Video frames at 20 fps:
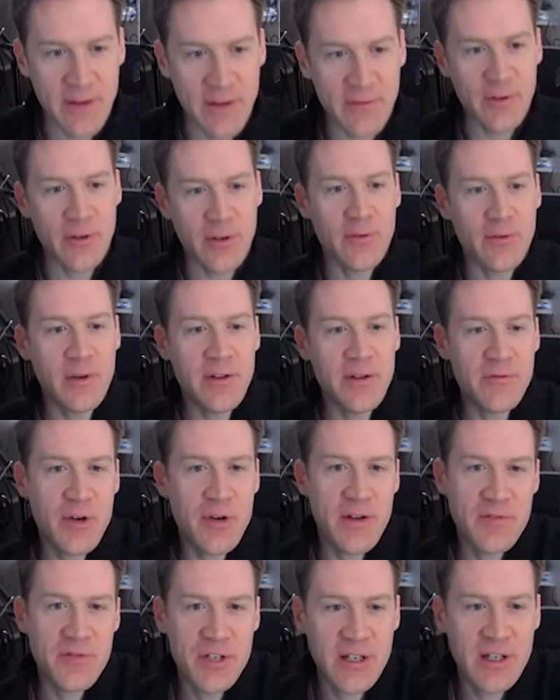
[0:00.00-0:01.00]
Well, we have uh,
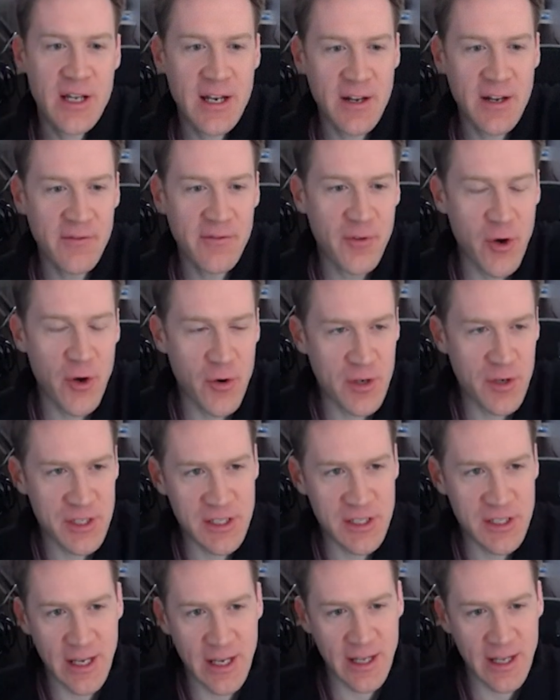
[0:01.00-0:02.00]
we have
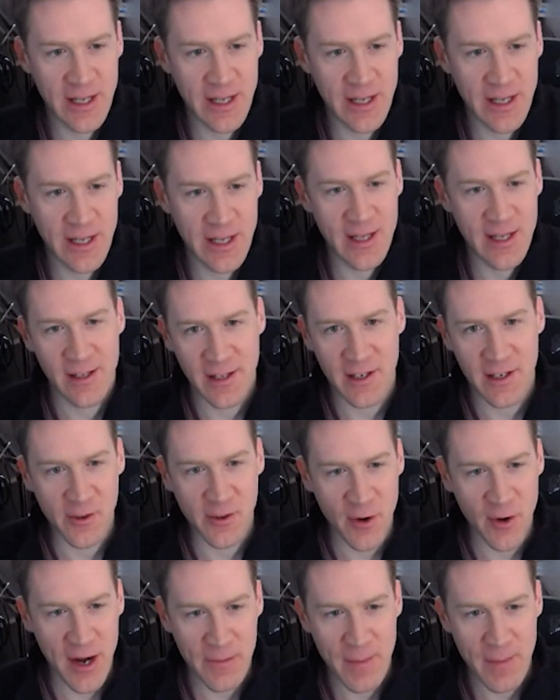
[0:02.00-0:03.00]
drivechain.info, which is like that's kind of
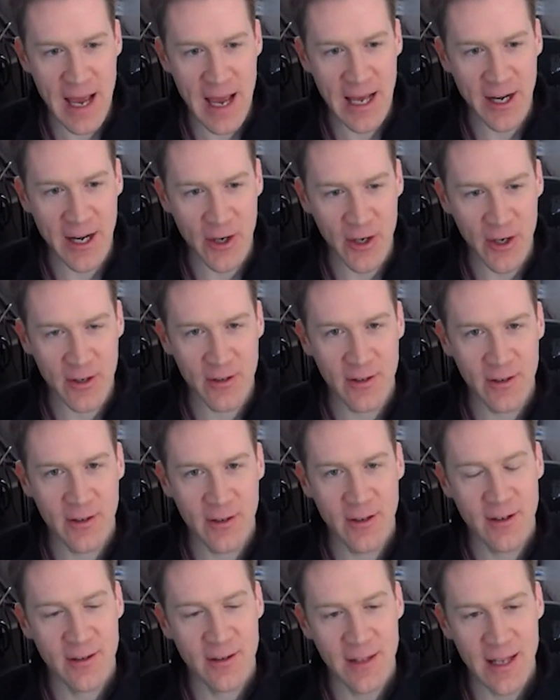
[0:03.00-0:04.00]
like the gray
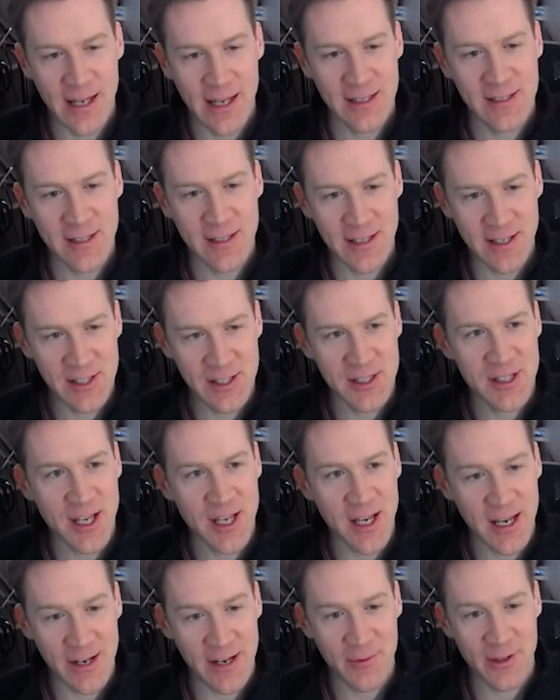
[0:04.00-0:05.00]
matter. That is like
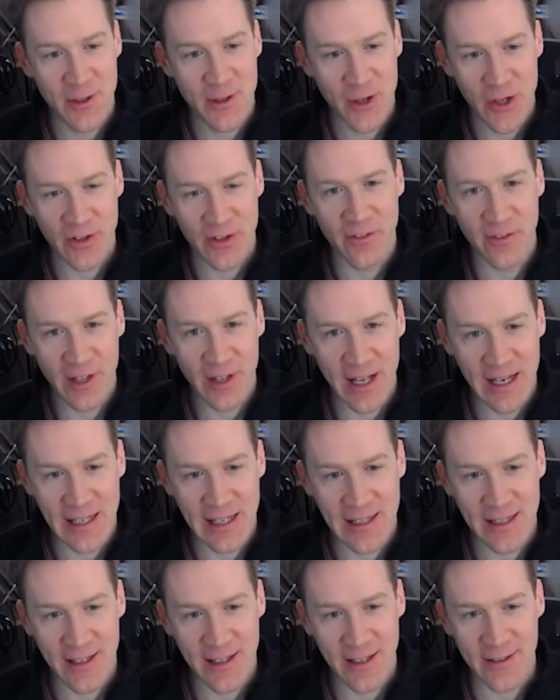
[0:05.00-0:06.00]
a site with all of
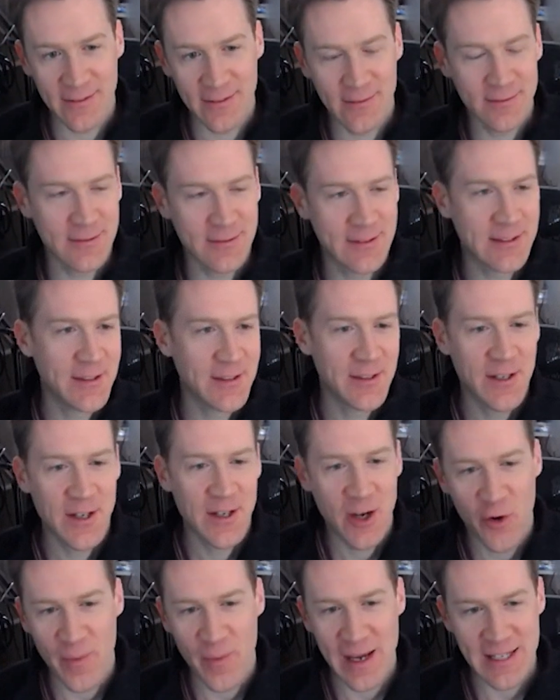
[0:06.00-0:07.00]
like the
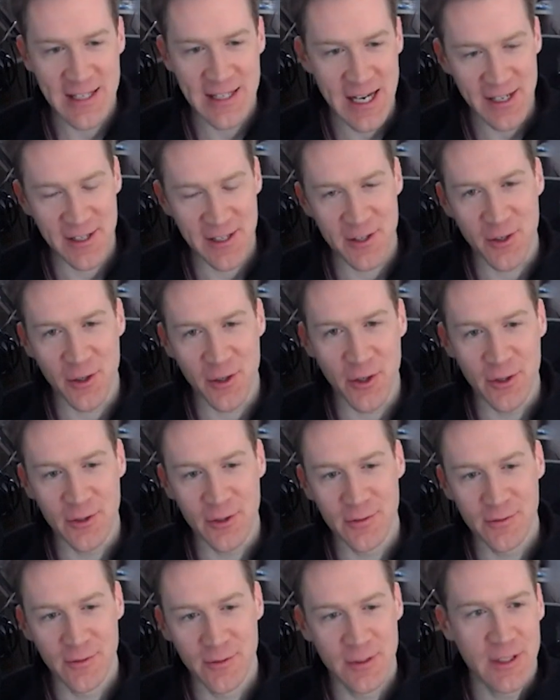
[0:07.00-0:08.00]
all my
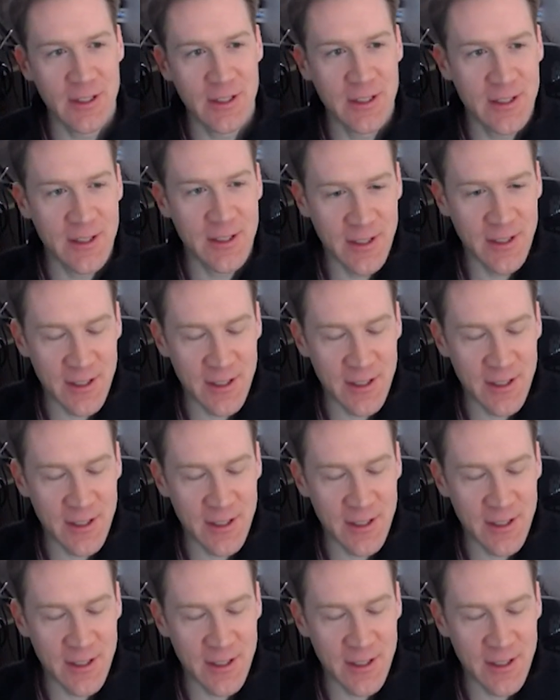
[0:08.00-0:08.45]
technical